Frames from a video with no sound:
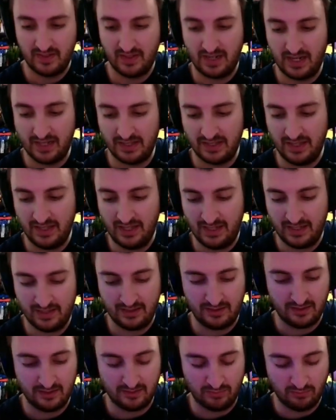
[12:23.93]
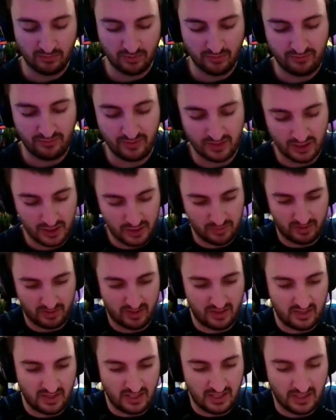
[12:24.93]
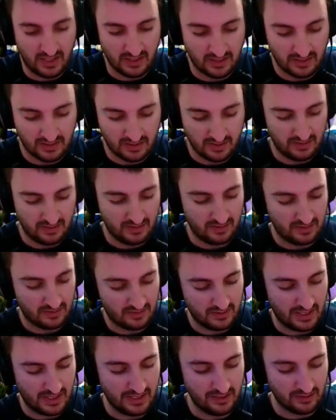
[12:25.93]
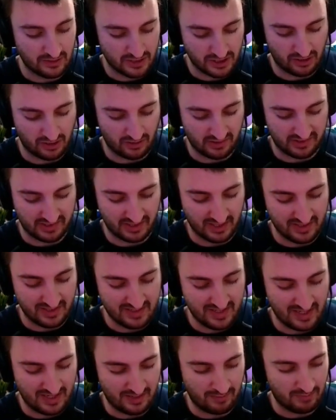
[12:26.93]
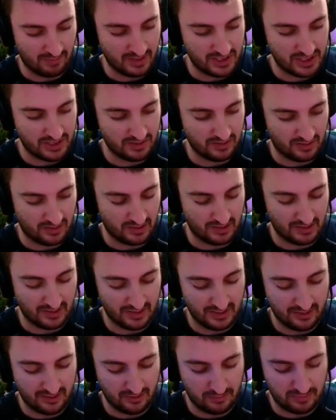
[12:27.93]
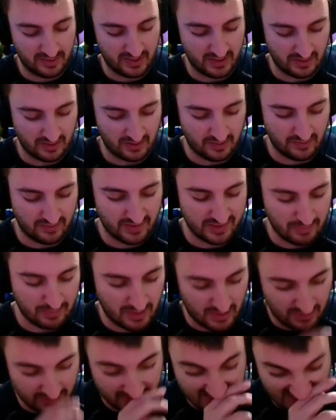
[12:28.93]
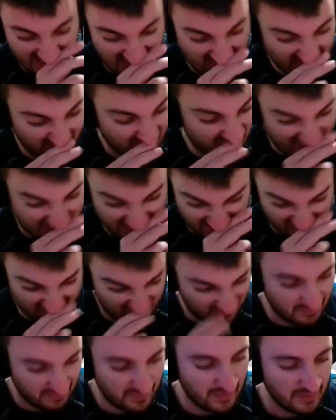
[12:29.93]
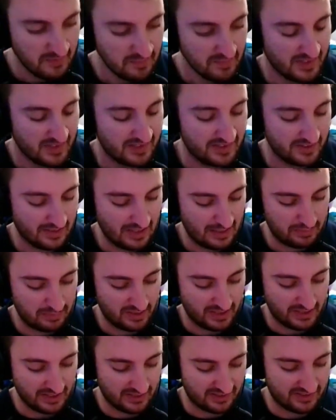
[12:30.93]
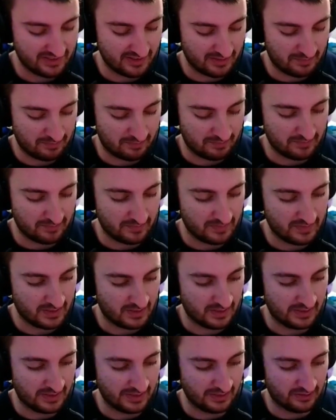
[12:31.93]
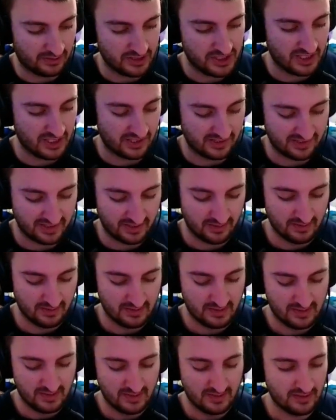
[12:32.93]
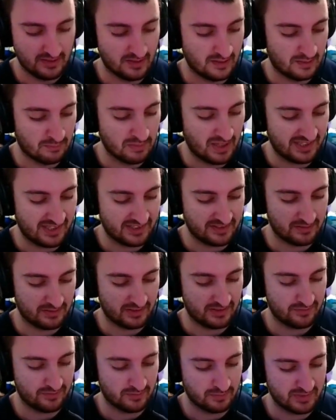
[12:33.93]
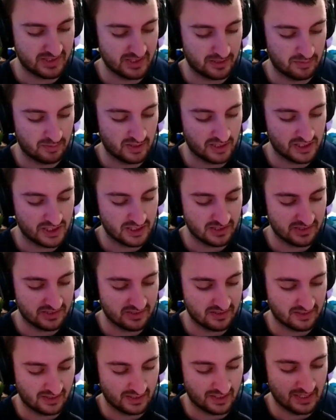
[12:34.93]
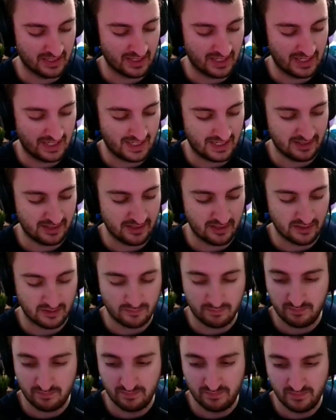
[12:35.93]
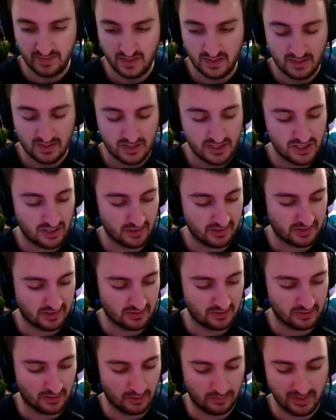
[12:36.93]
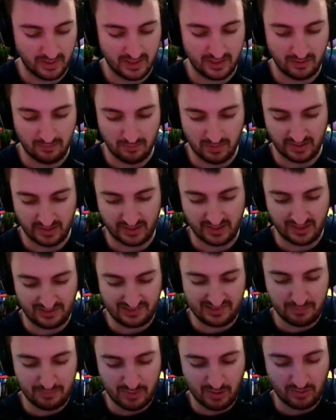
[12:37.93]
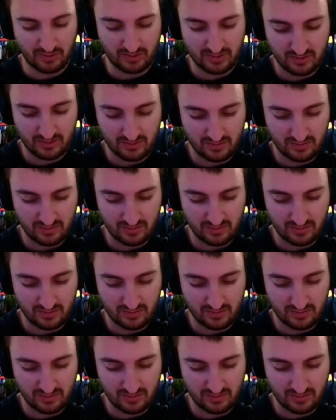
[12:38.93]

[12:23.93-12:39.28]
And then we'll finish with the English cards that get a 10, which a little bit of a smaller stack, but still happy to get some English 10s here. The Blastoise from Celebrations. Again, I had the Charizard to go with it, but it got smoked,